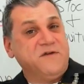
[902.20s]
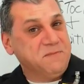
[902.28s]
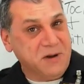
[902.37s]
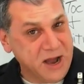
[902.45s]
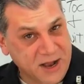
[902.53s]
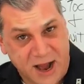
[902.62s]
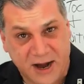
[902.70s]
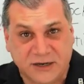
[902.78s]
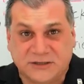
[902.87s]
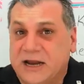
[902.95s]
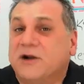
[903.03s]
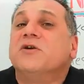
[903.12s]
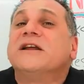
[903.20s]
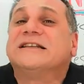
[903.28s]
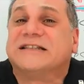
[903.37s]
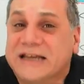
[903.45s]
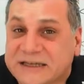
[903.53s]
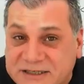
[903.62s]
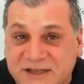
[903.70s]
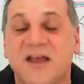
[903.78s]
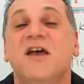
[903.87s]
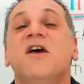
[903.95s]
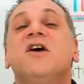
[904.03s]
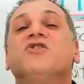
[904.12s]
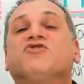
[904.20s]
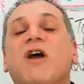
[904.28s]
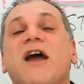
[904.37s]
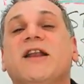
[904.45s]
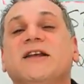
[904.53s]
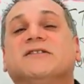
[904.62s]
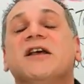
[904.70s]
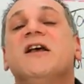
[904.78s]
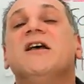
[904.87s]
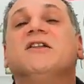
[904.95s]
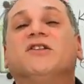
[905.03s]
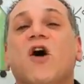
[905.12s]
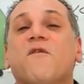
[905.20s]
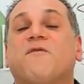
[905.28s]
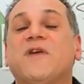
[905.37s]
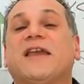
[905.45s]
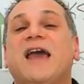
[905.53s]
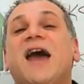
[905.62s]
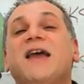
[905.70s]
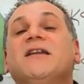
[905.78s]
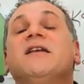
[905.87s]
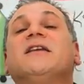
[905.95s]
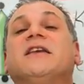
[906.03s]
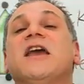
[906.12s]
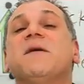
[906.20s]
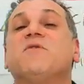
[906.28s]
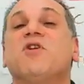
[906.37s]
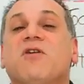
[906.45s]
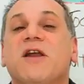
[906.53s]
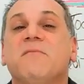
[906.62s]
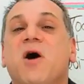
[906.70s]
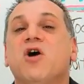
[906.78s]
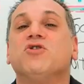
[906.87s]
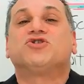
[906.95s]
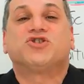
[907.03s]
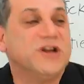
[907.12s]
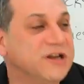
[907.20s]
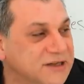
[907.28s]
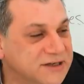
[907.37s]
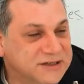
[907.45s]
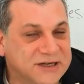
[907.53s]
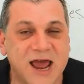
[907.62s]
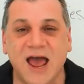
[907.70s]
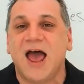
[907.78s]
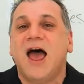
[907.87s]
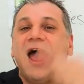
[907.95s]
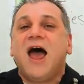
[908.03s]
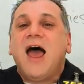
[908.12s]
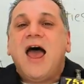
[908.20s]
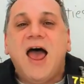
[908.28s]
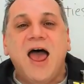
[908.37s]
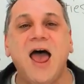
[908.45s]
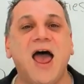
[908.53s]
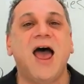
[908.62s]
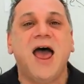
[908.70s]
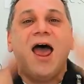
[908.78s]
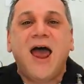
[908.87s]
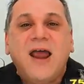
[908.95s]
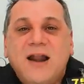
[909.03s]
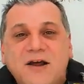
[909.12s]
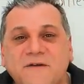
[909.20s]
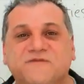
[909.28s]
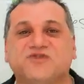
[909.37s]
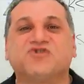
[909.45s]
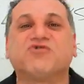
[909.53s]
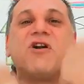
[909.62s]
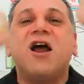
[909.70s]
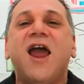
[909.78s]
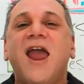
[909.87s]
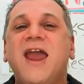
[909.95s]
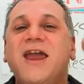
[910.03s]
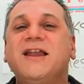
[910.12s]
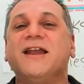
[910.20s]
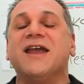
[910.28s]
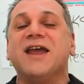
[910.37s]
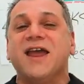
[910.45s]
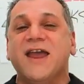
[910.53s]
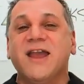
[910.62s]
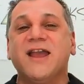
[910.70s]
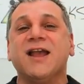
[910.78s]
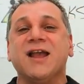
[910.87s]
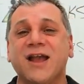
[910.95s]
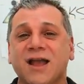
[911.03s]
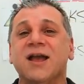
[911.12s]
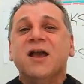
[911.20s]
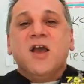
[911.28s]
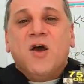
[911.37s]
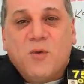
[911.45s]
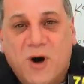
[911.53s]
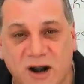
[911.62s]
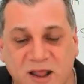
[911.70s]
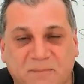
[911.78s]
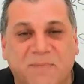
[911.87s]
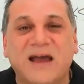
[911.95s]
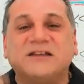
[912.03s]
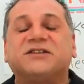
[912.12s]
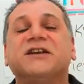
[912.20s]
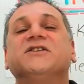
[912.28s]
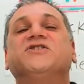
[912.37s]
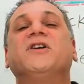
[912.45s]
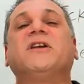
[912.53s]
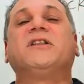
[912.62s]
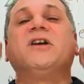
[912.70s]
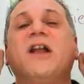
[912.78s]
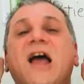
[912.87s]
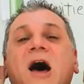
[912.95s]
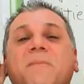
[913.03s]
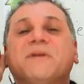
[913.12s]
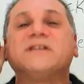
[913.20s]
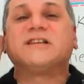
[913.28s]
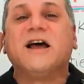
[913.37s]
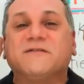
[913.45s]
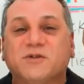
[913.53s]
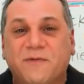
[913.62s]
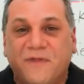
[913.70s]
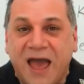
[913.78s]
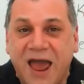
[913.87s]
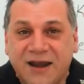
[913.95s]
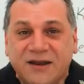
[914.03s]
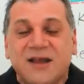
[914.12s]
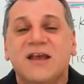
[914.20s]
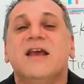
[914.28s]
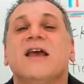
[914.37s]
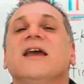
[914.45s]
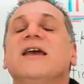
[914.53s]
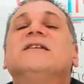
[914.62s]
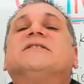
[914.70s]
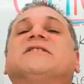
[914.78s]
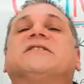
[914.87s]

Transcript: even be there because I don't exist. Traders, don't forget, keep your emotions out of trading. One of the best things you can do to help yourselves with that is